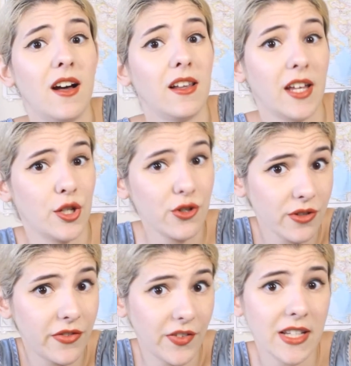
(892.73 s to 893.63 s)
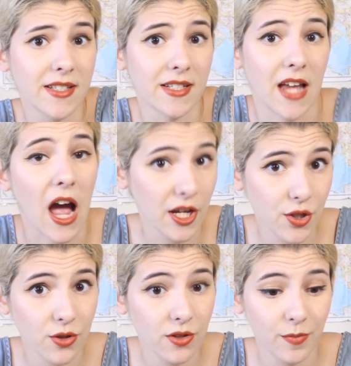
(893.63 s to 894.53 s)
like, you should fix it. I
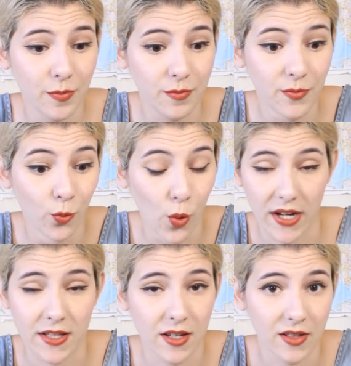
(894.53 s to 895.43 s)
shouldn't waste,